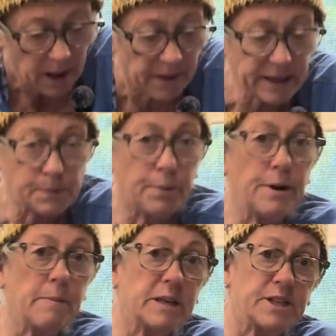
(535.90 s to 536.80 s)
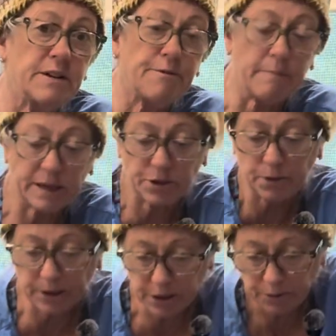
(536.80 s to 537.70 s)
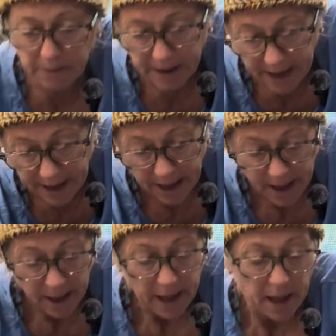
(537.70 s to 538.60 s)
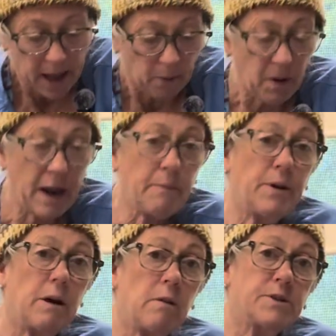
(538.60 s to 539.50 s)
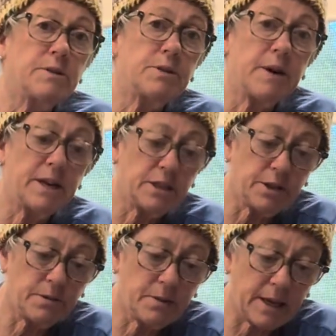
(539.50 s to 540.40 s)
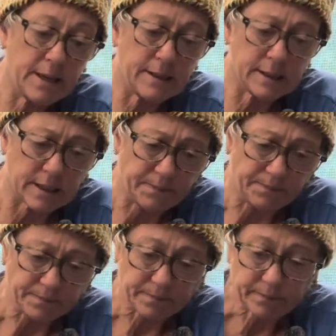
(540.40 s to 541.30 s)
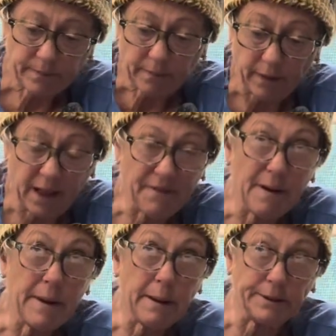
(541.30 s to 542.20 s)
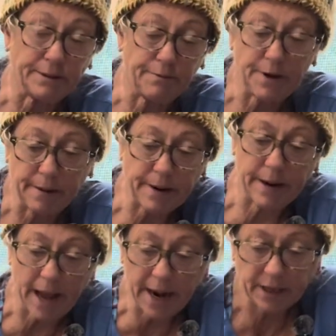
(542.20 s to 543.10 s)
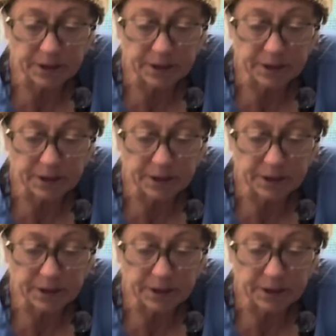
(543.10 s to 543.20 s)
That's pretty much it for my toiletry bag. What I'm going to also try to do is, if I'm able to figure out how to